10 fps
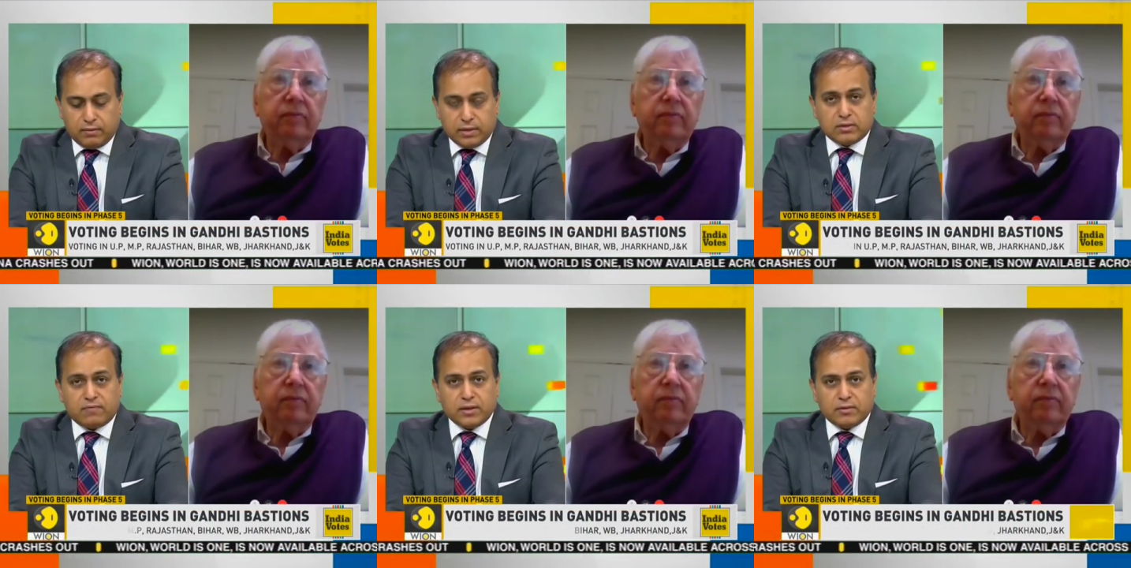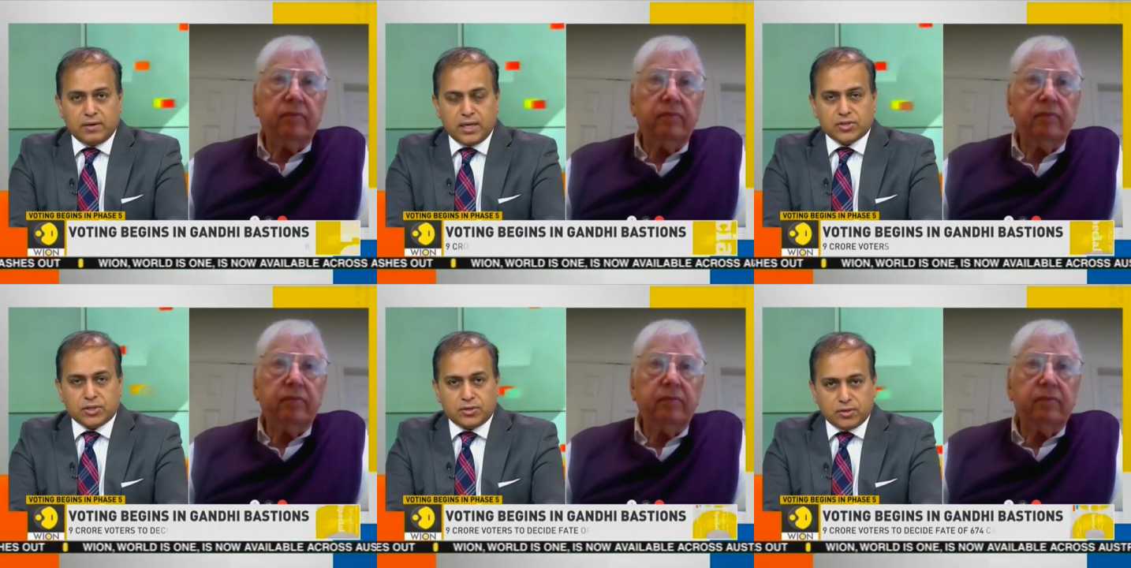Speaker 1: in this phase of
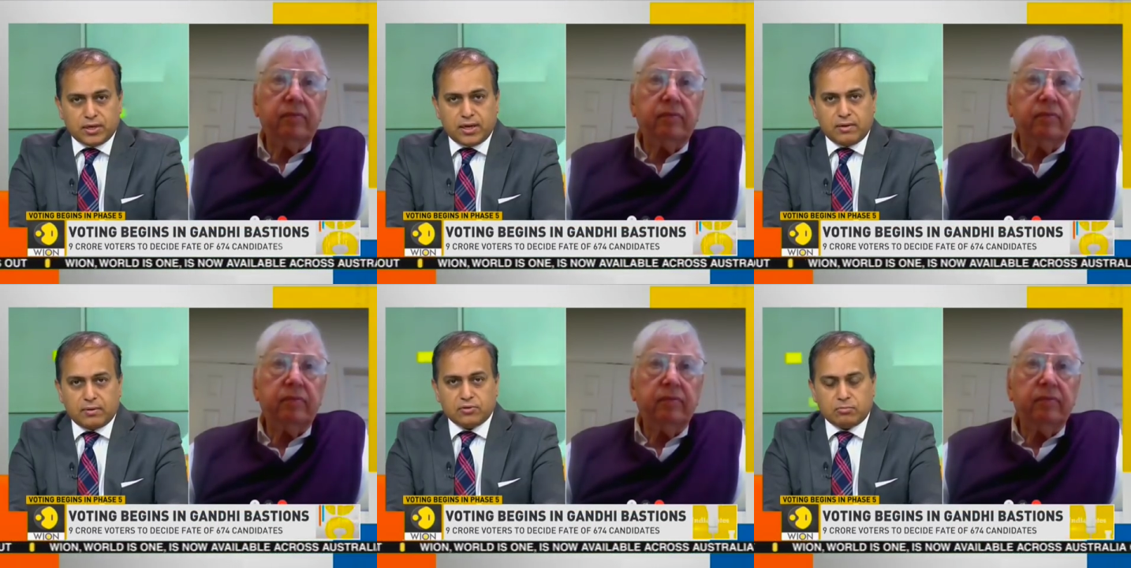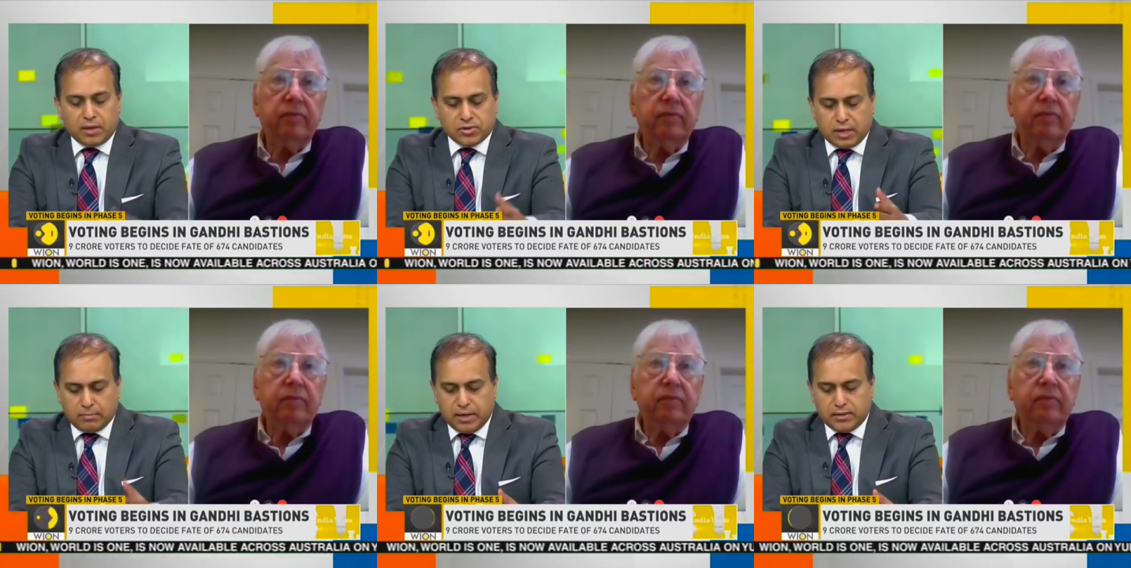election today. As you
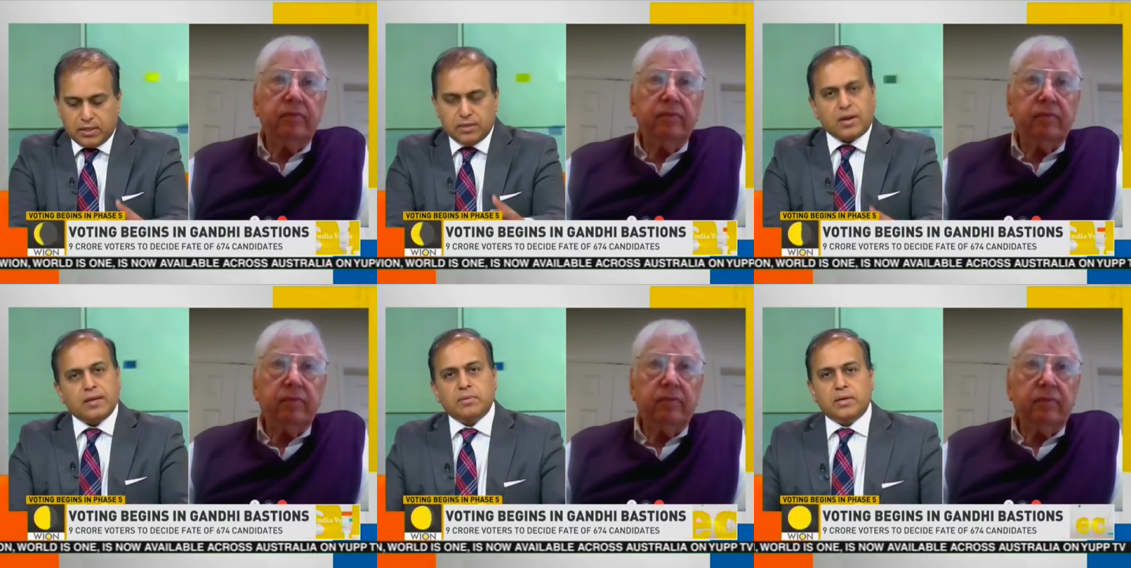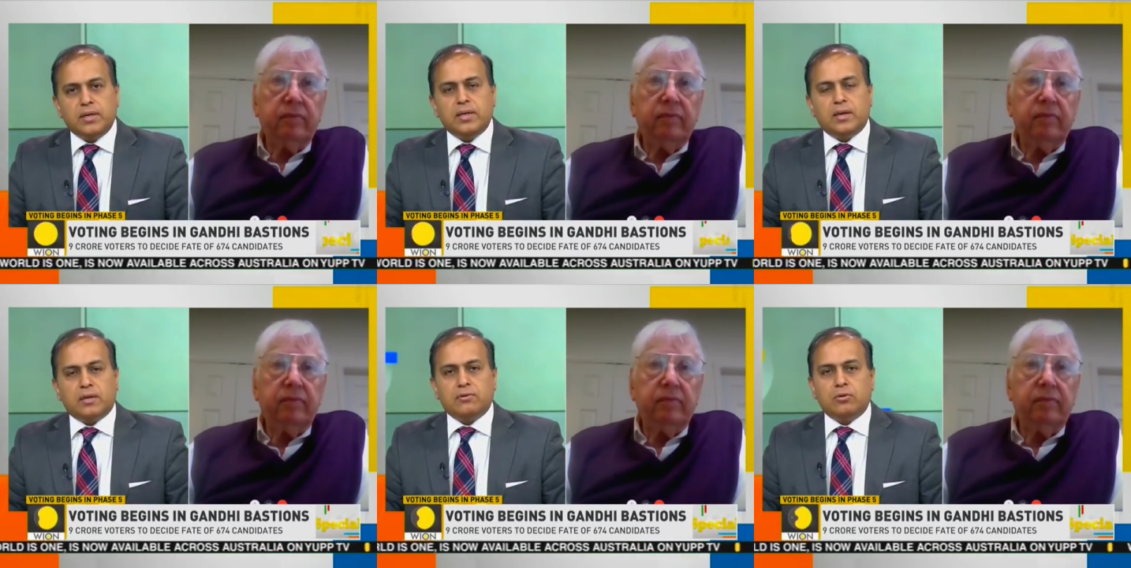mentioned, Amethi,
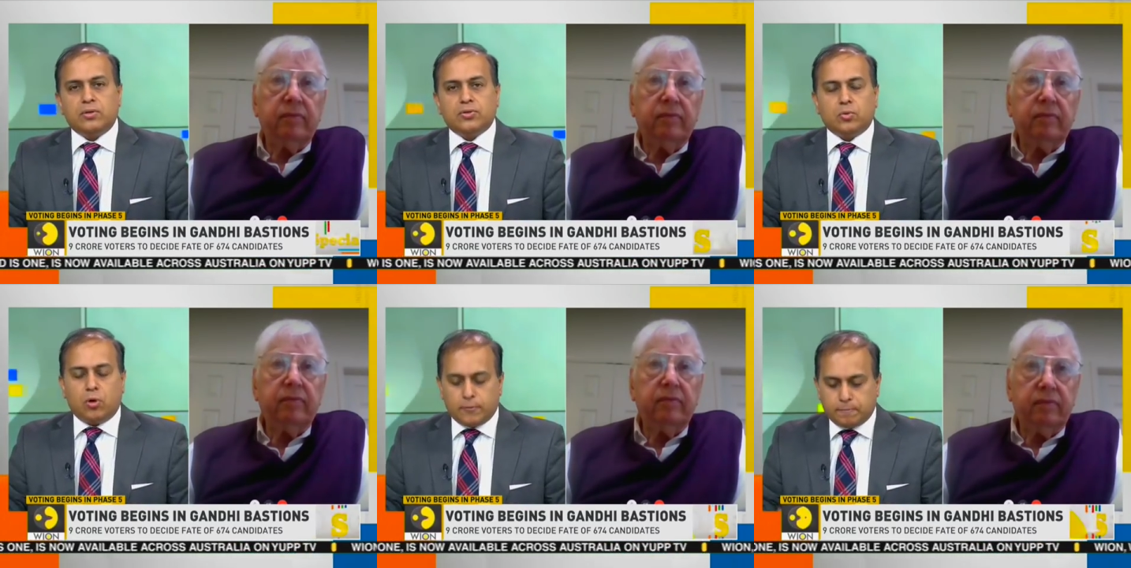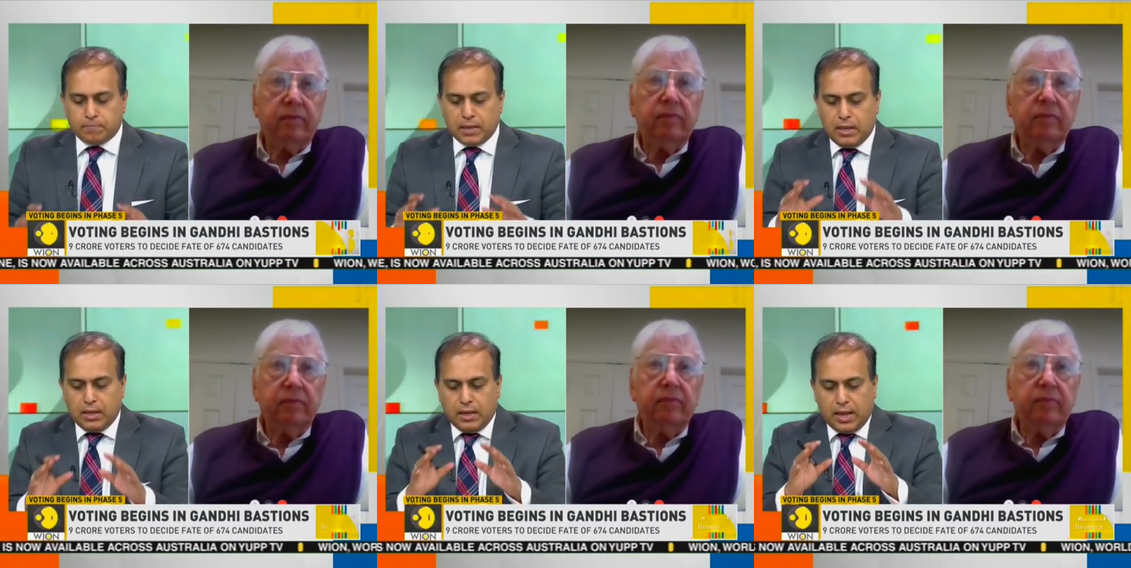Raebareli, Lucknow, and so on.
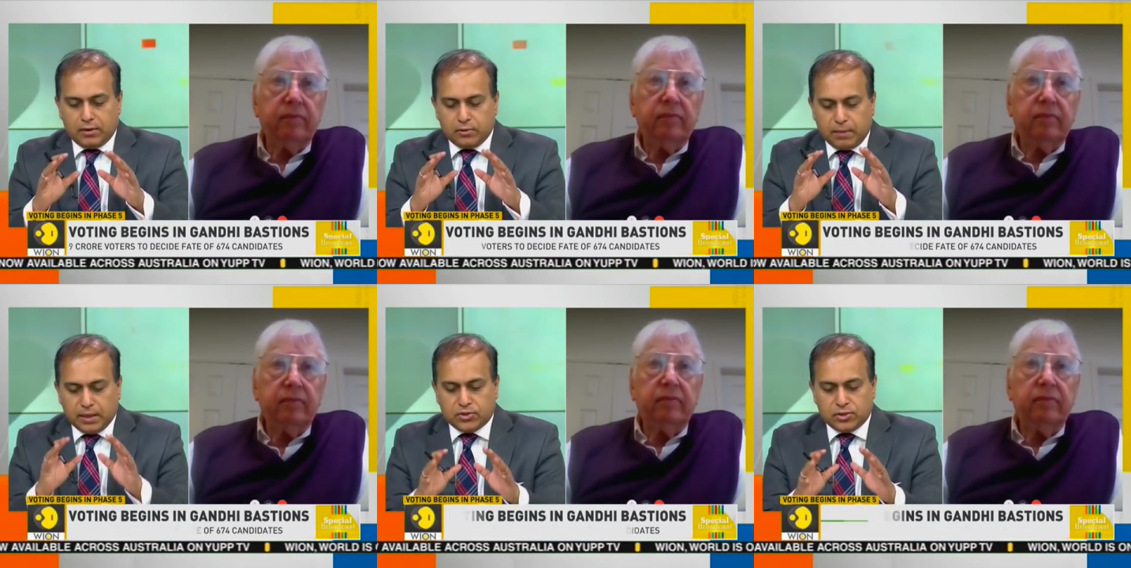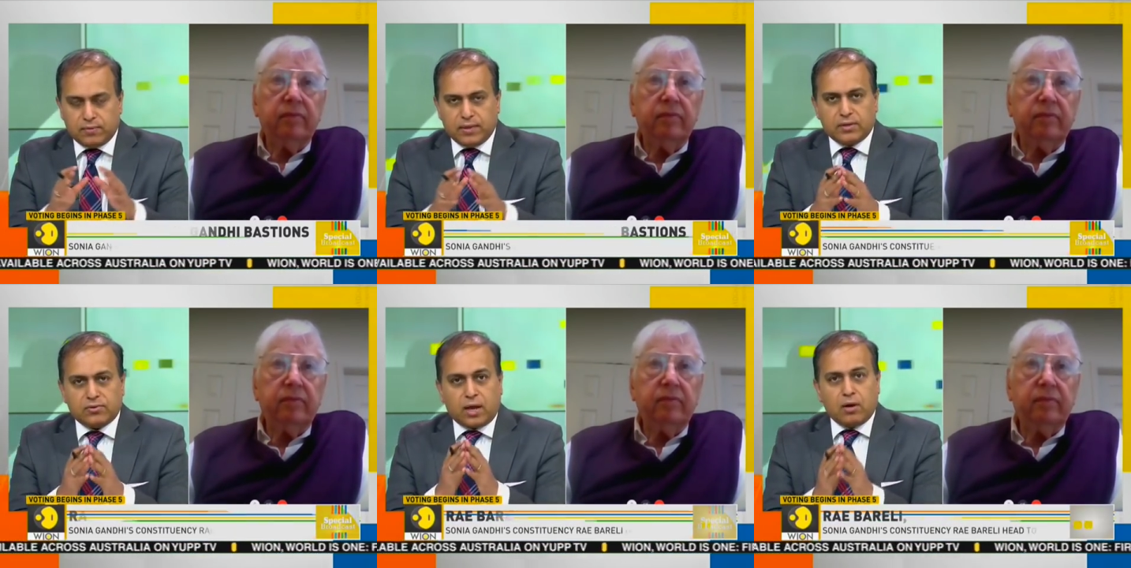And you mentioned
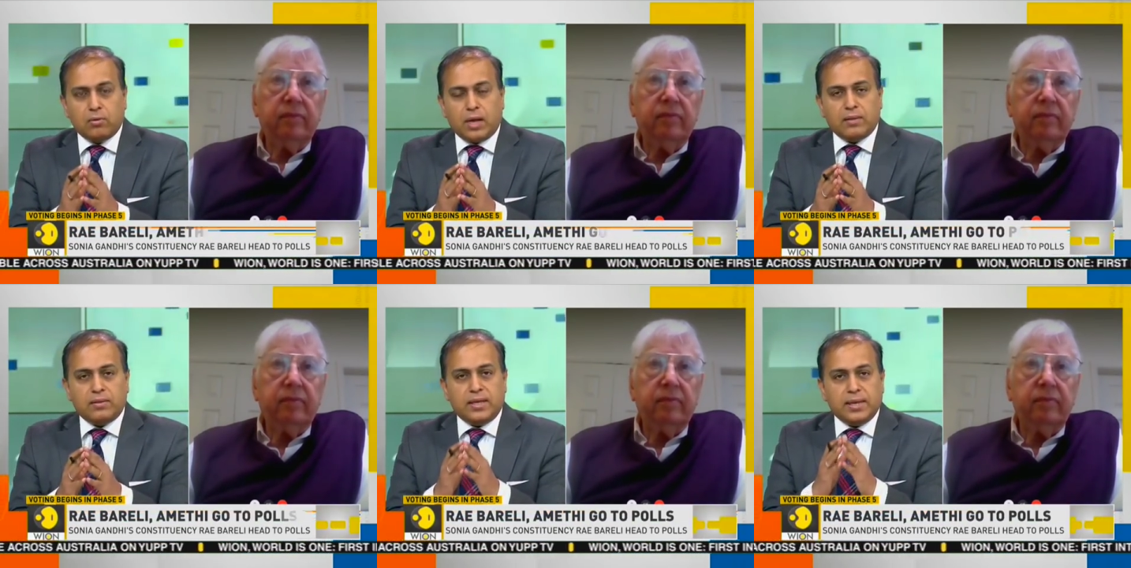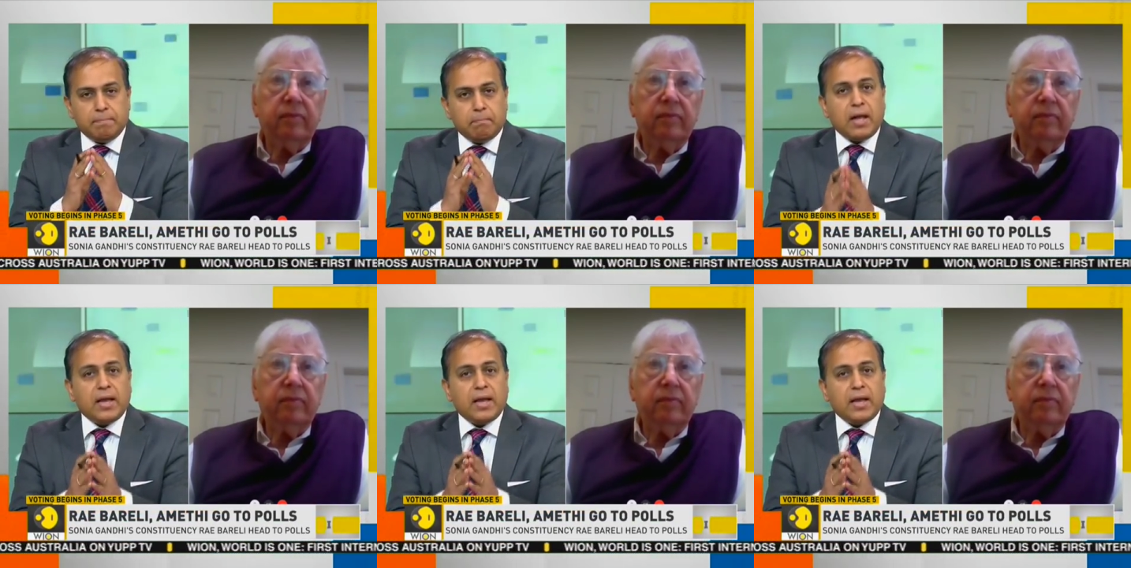that Rahul Gandhi